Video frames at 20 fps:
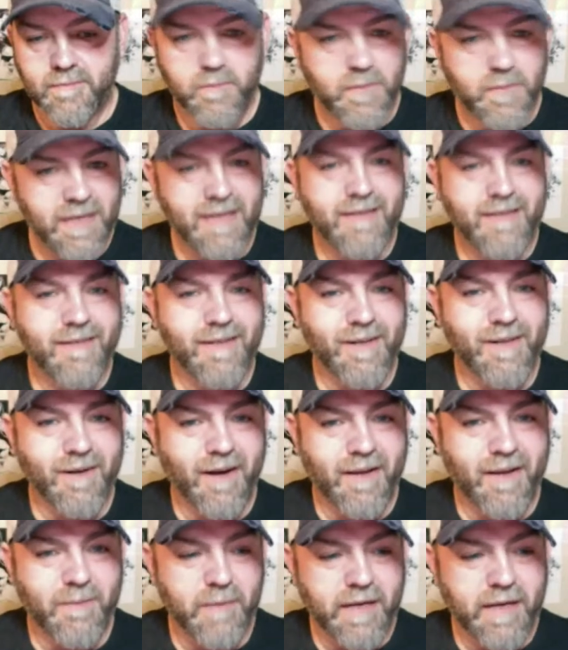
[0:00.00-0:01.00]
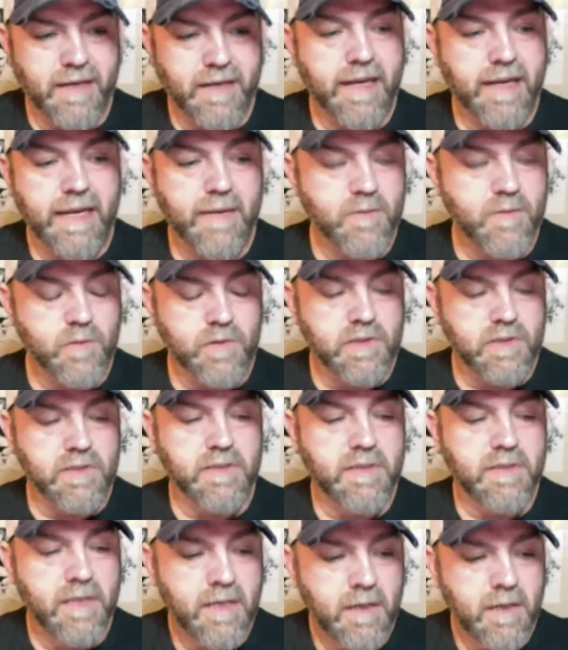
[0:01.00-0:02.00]
big you know uh, big names, which
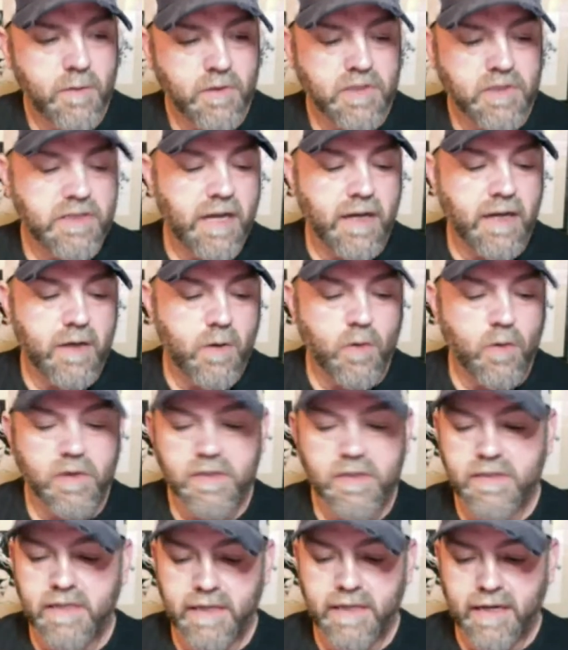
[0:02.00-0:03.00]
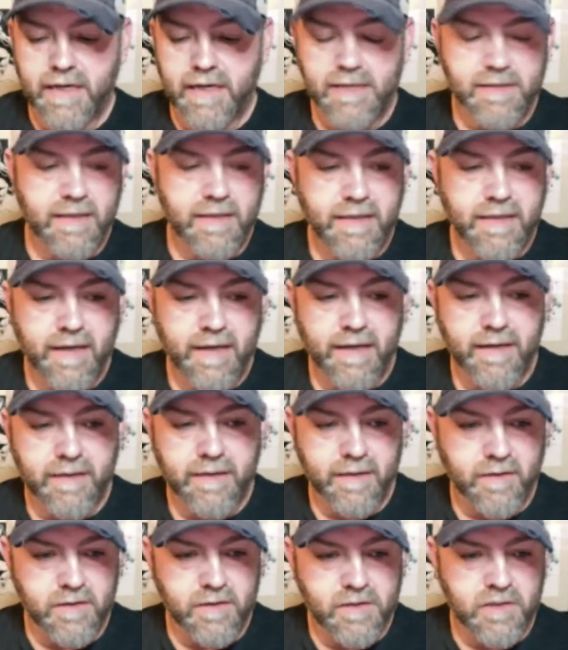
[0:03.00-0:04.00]
is which is kind of cool to see guys like that
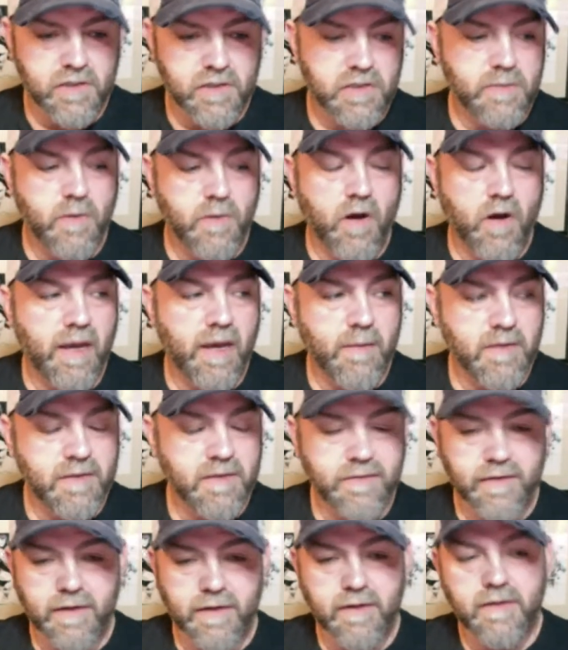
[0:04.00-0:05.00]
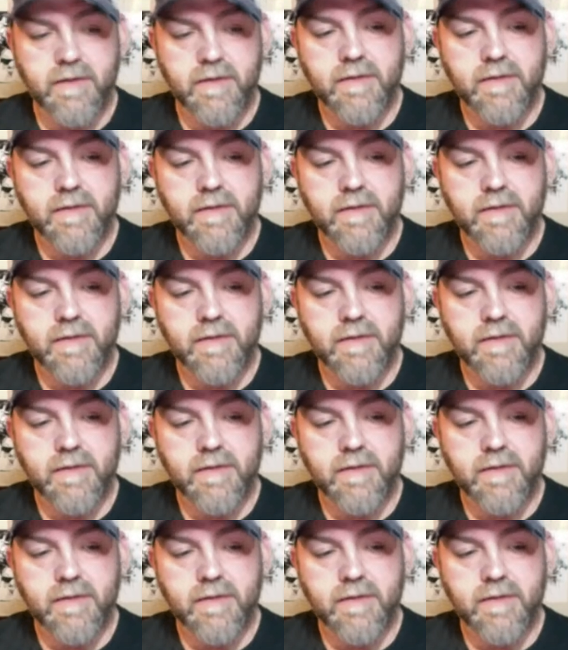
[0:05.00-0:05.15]
you know in such a small atmosphere.